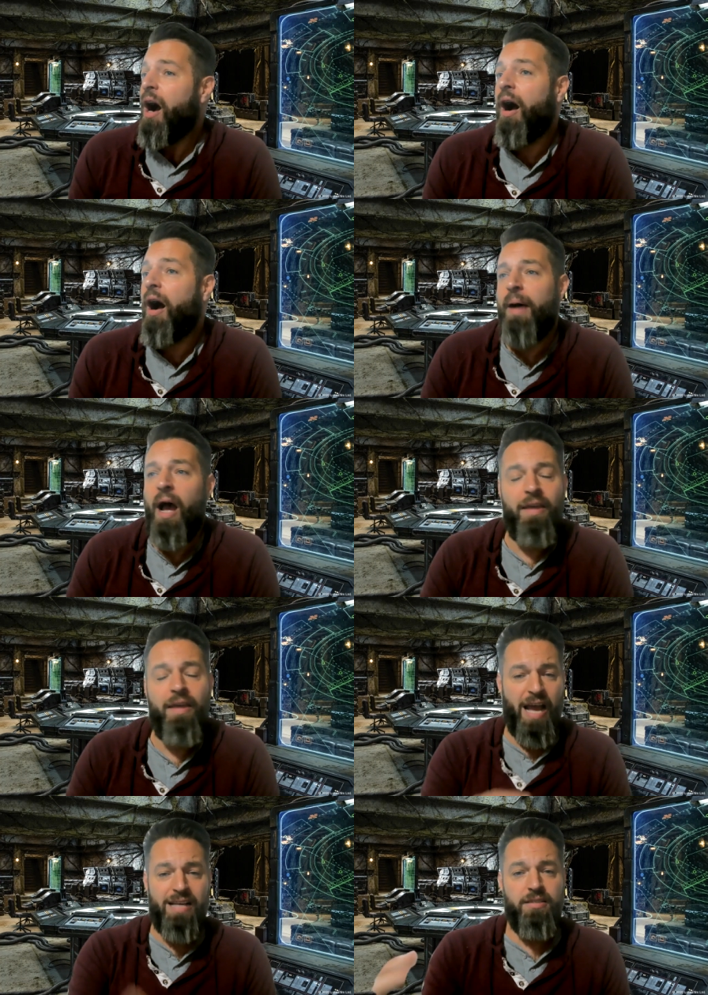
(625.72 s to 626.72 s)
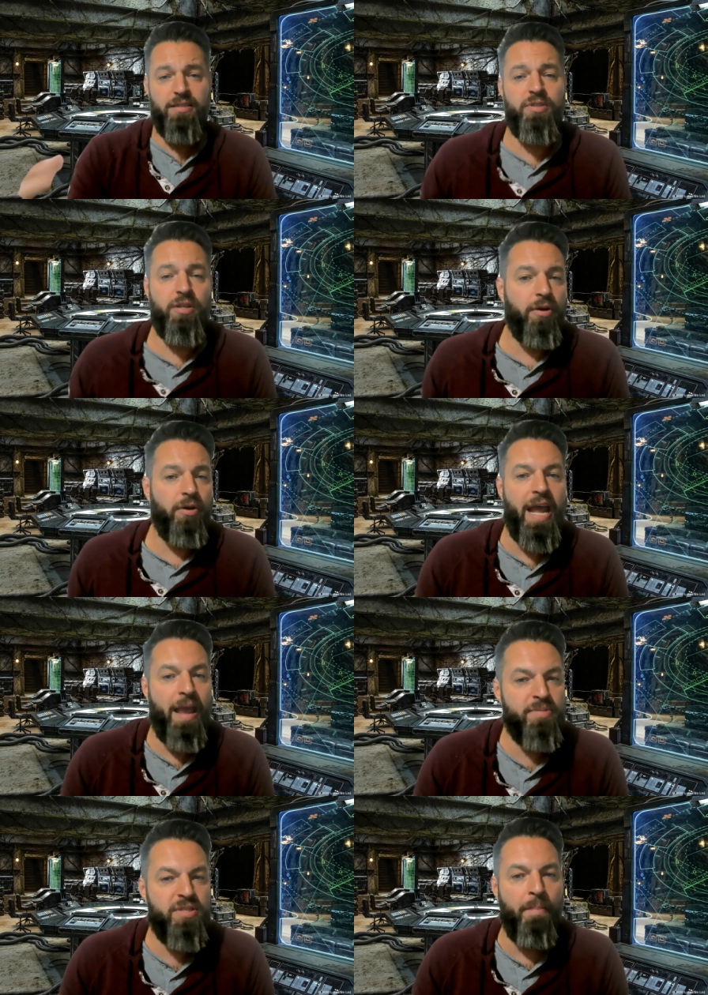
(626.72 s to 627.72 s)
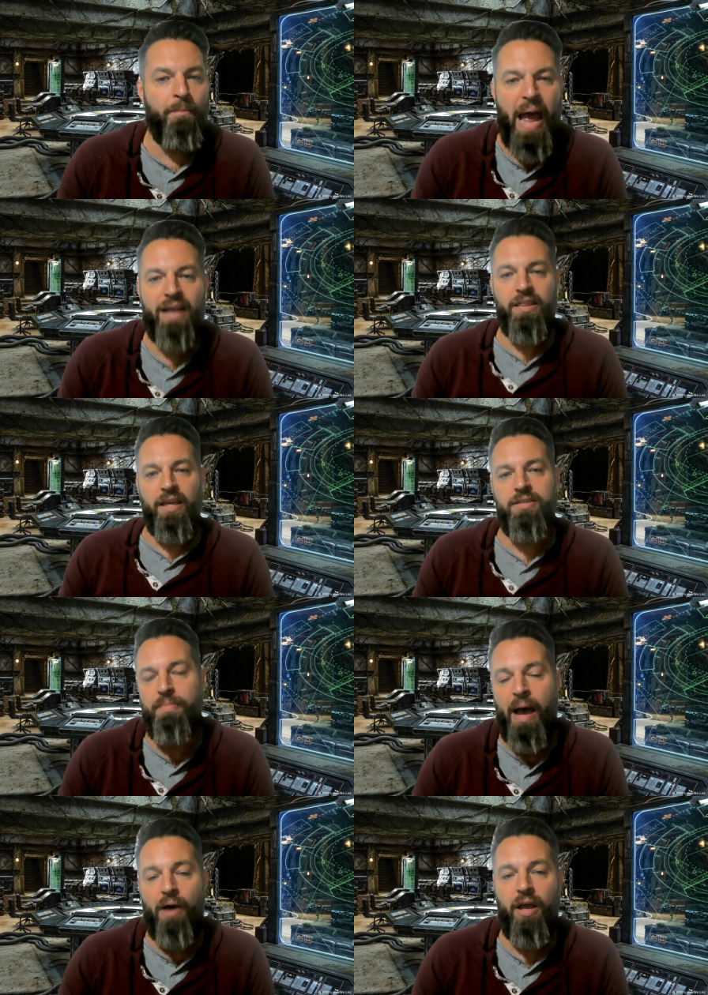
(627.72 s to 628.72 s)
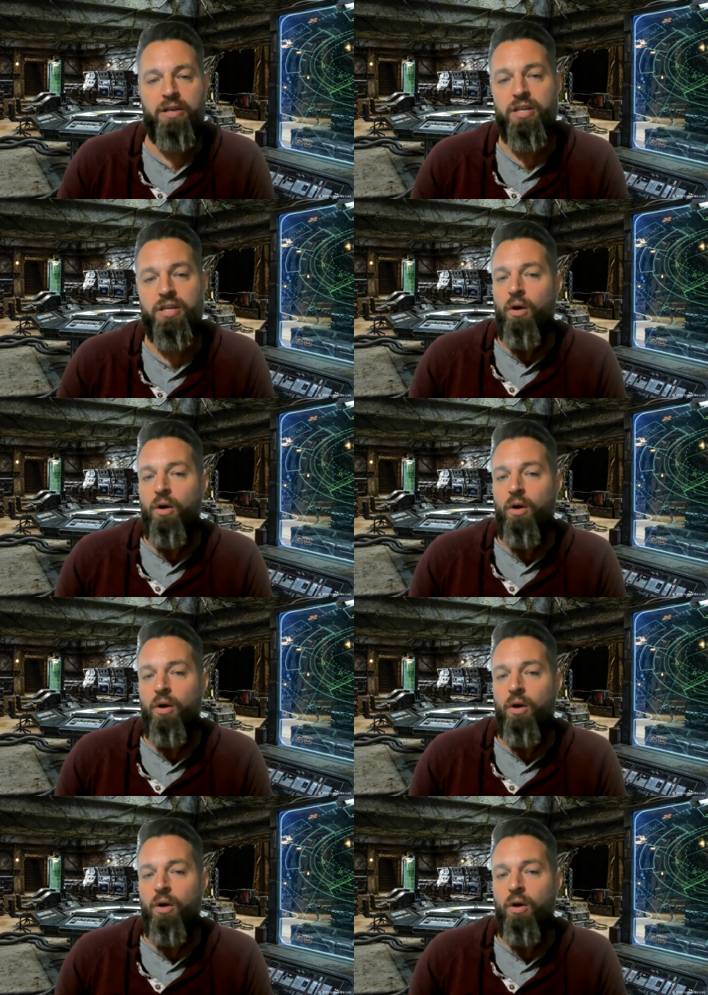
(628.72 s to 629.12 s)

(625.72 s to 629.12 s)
Um, I even asked them to name some bad things about us,